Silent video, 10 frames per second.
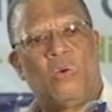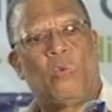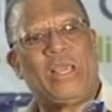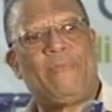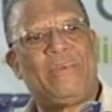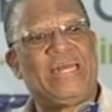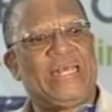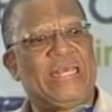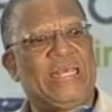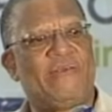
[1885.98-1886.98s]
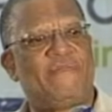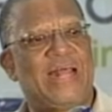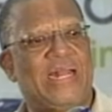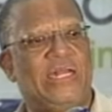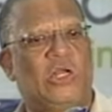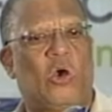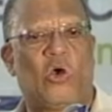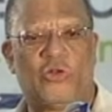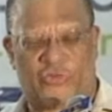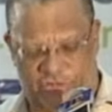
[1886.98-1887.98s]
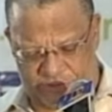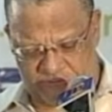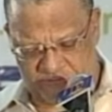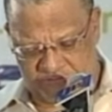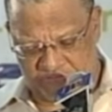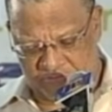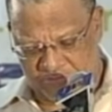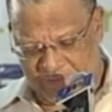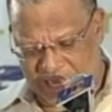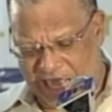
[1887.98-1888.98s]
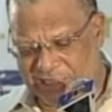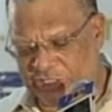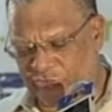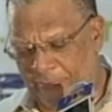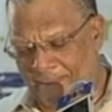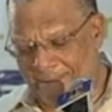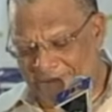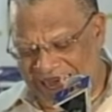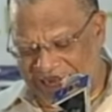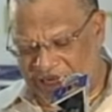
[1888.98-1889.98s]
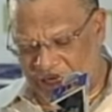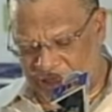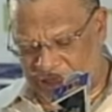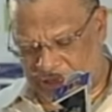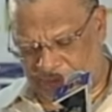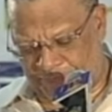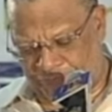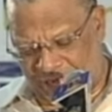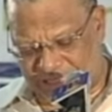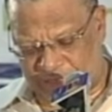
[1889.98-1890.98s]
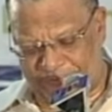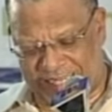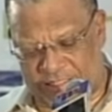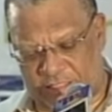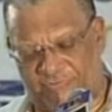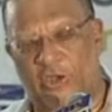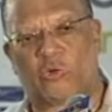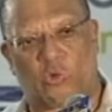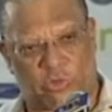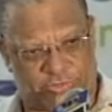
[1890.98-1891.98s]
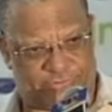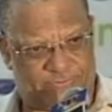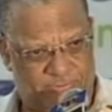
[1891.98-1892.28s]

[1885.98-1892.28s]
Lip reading: we believe that the country has tremendous prospects for growth.